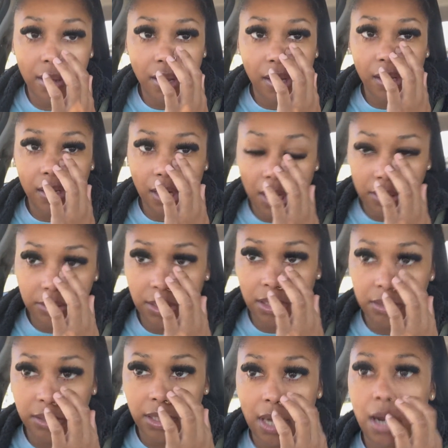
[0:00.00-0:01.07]
And I'll talk
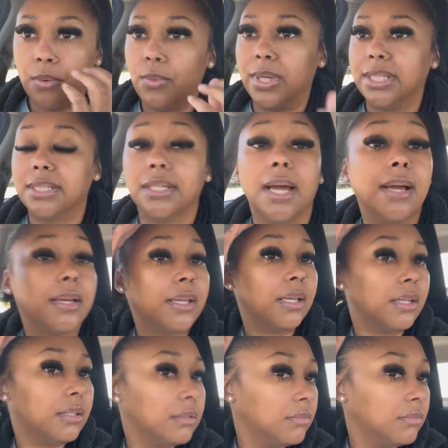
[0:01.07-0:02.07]
to y'all once I get